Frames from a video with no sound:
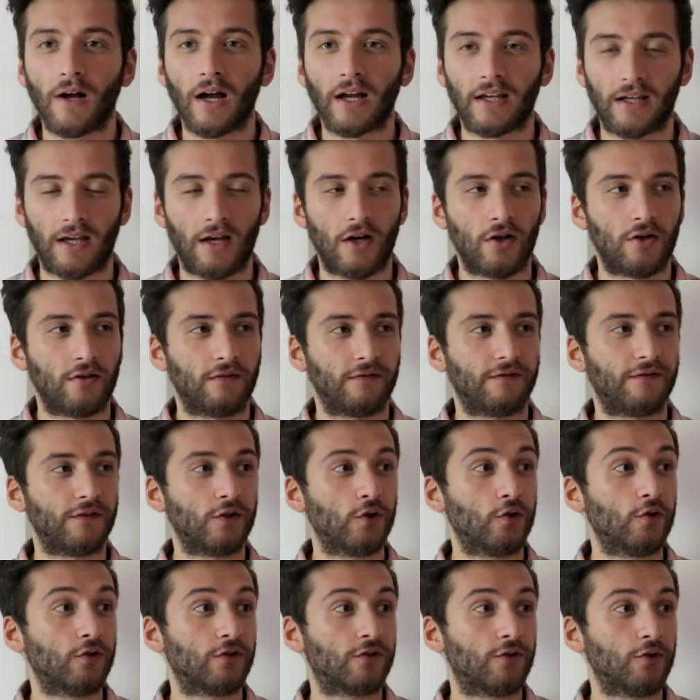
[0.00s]
I kind of
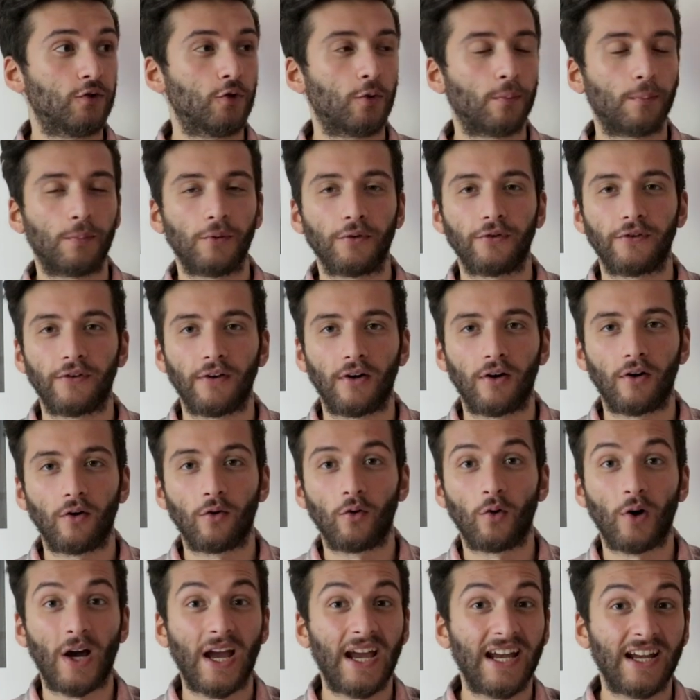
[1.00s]
used nut butter or